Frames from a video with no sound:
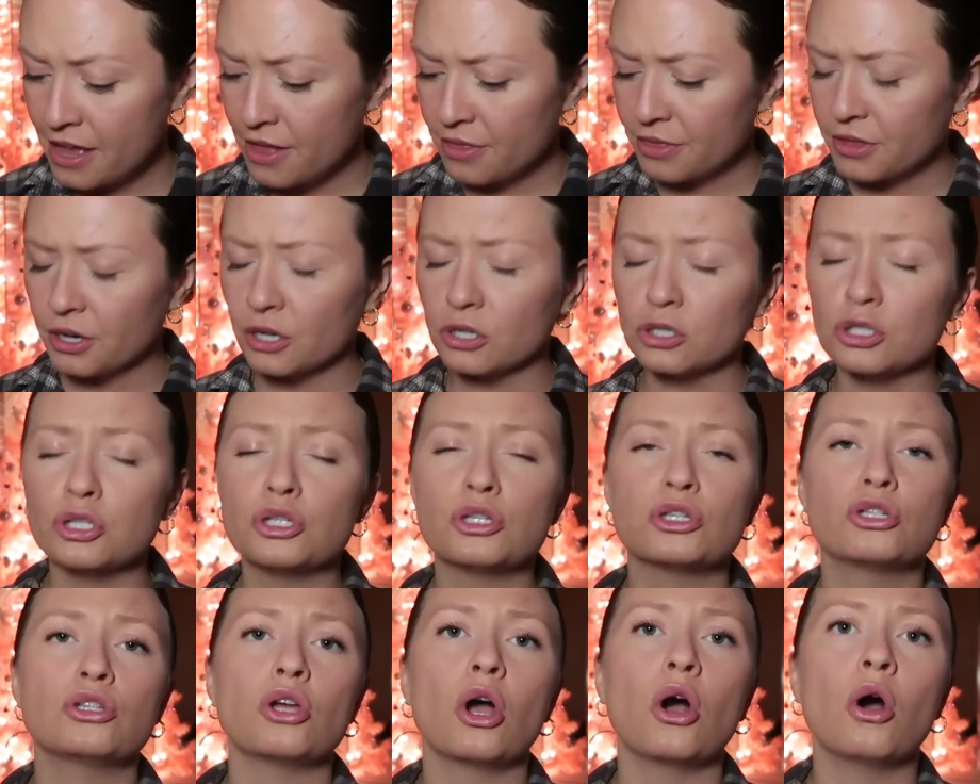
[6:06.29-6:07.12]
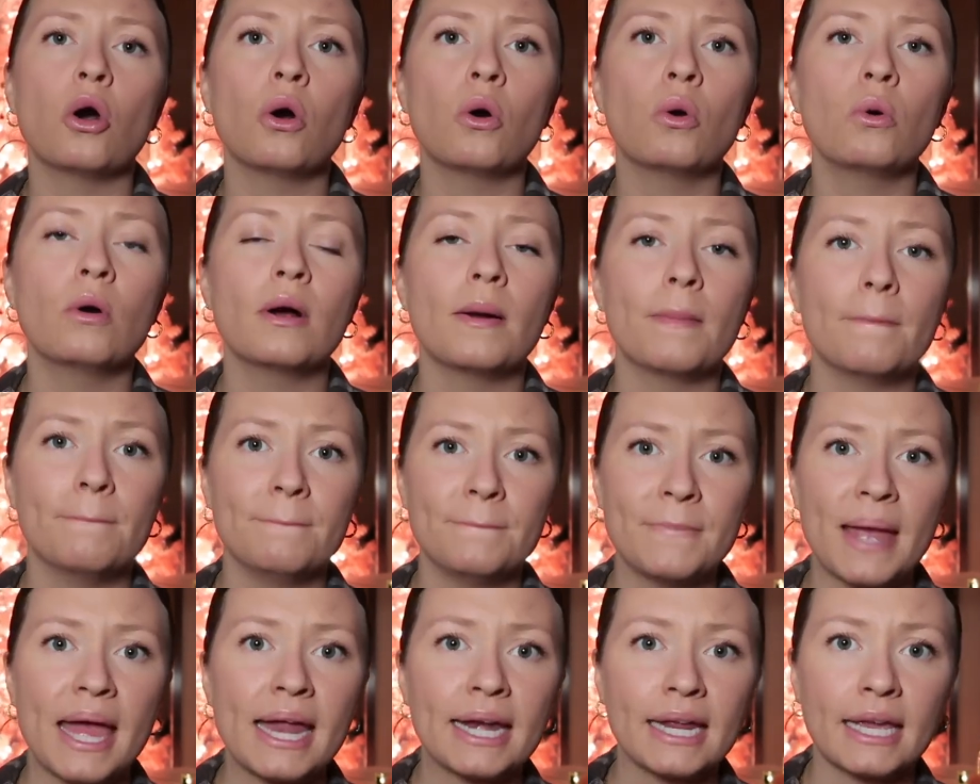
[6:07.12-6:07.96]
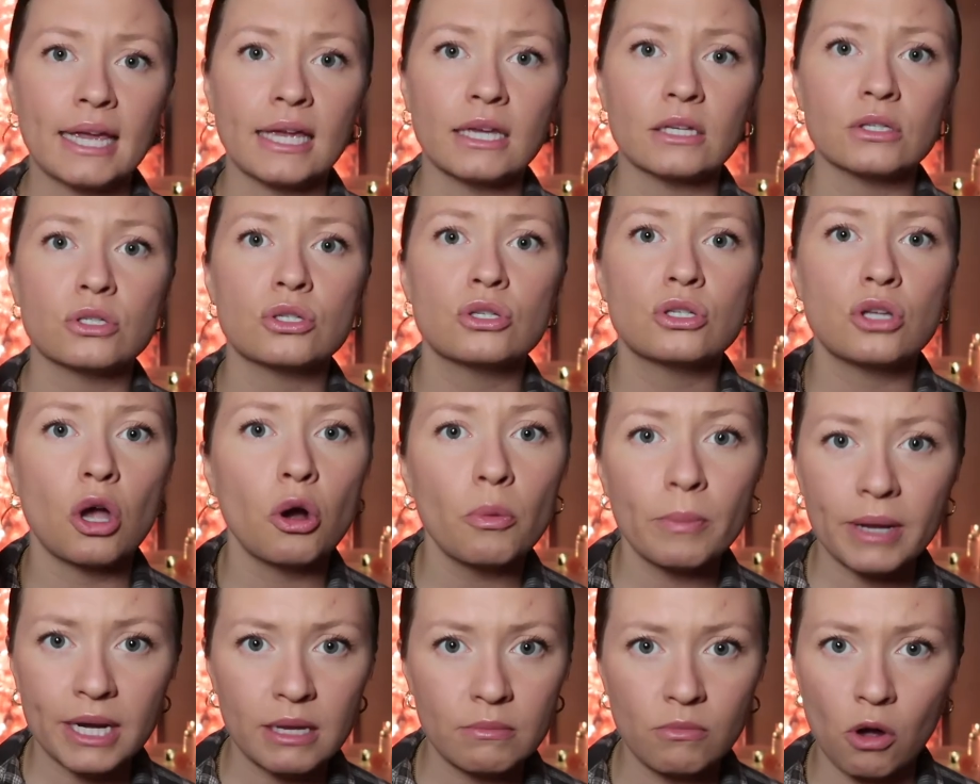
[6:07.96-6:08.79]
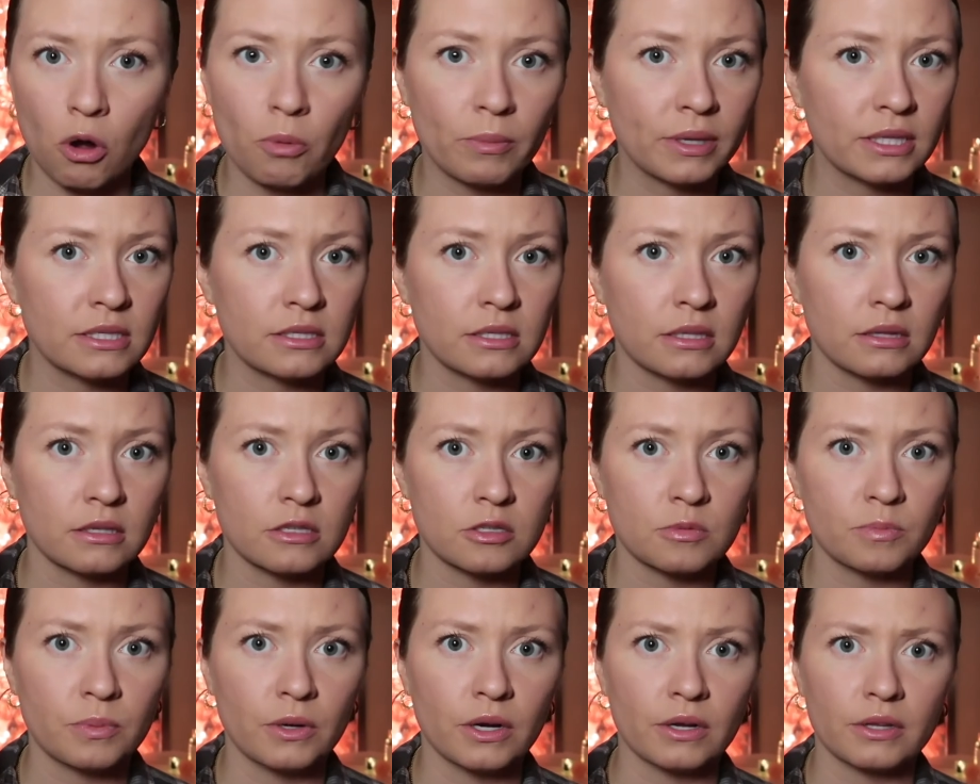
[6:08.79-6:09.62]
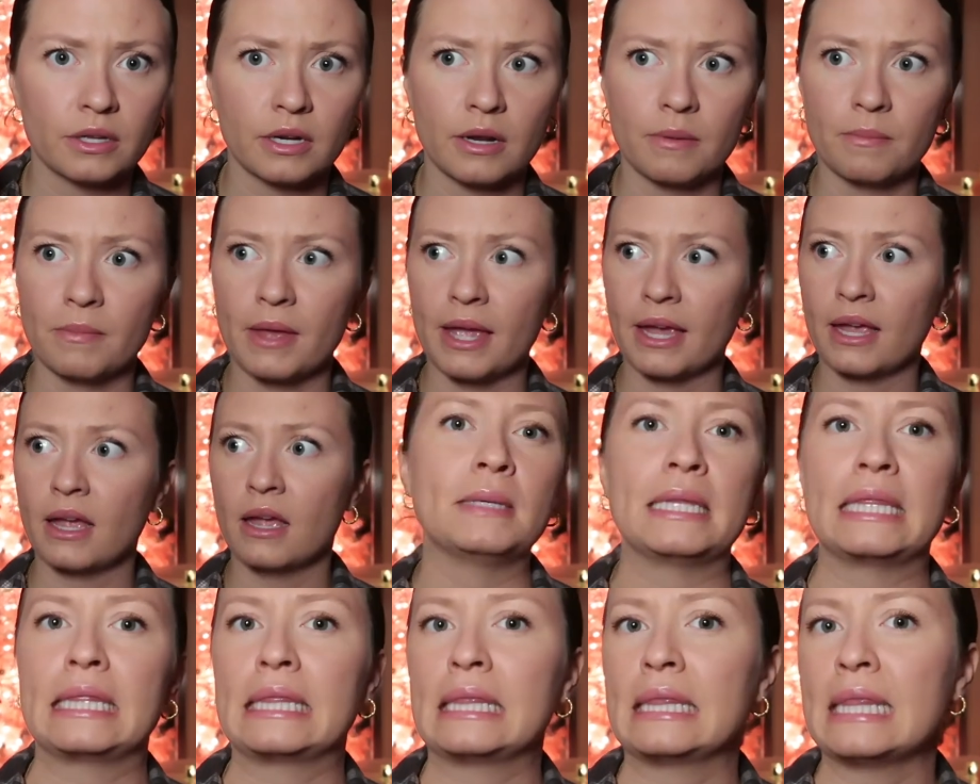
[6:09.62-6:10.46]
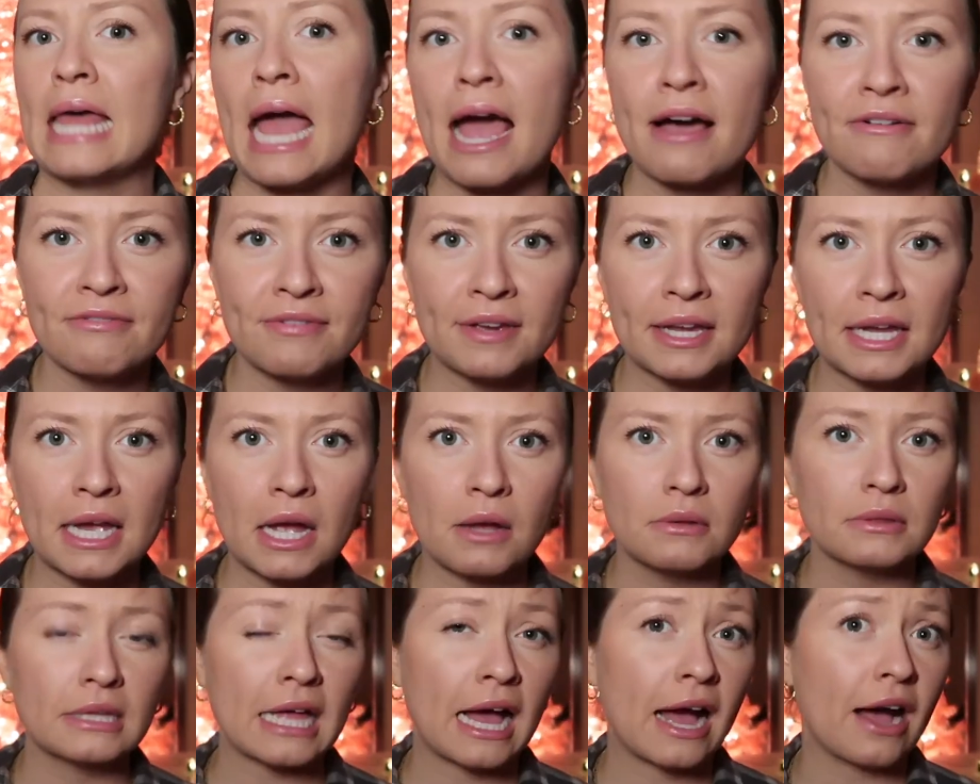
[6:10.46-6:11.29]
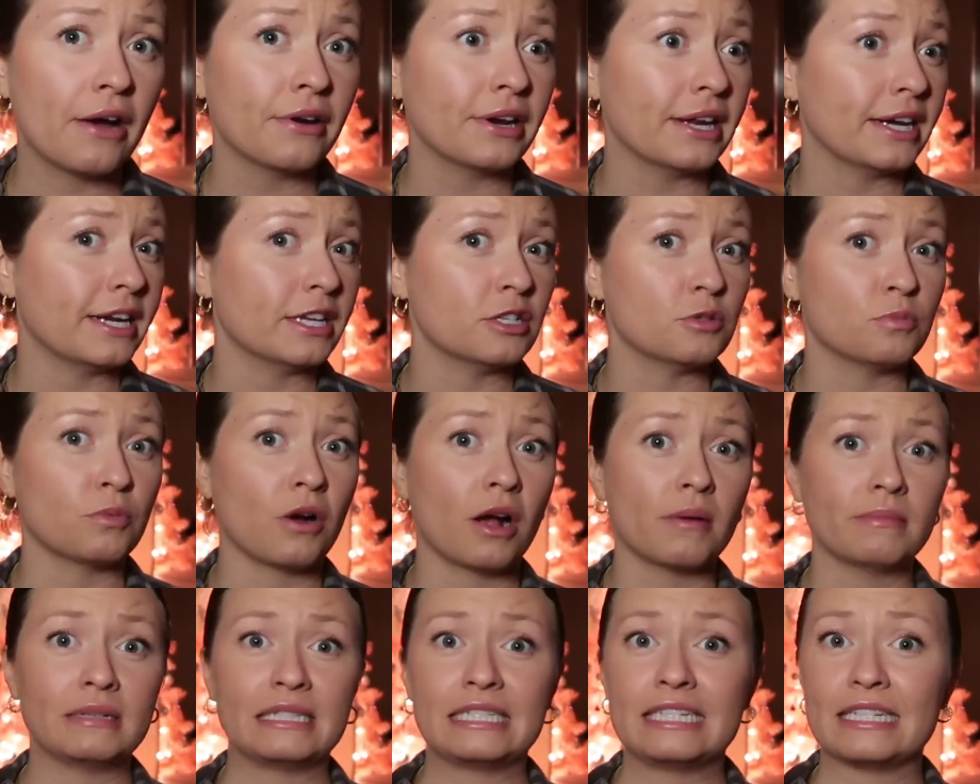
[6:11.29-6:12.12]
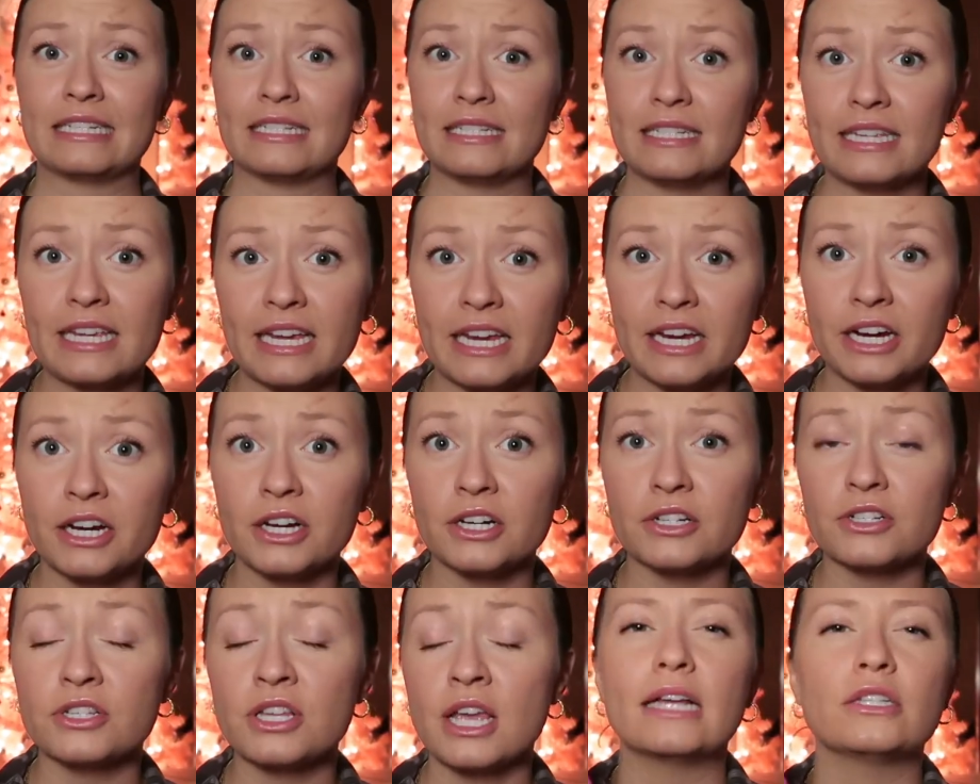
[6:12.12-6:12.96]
There are so so many, so many moments in this book that I'm like, been laughing out loud. It has brought me to tears.